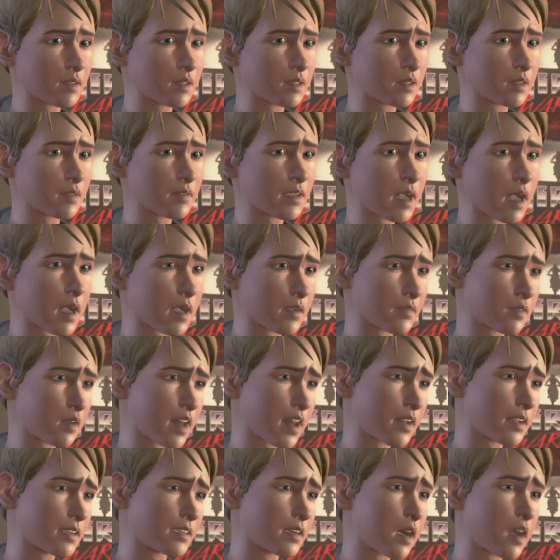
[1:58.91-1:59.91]
She's not
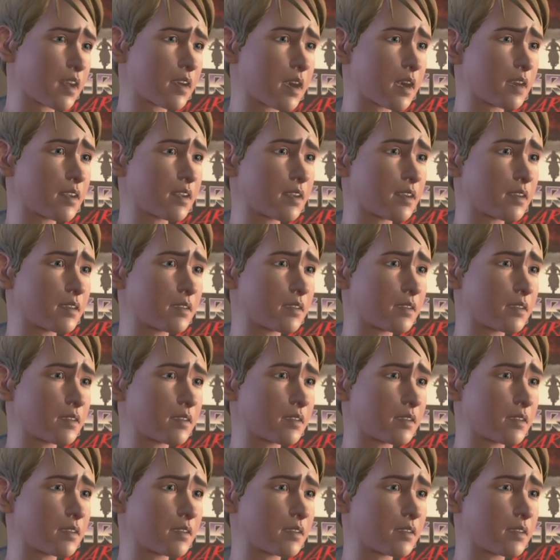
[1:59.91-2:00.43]
doing so well.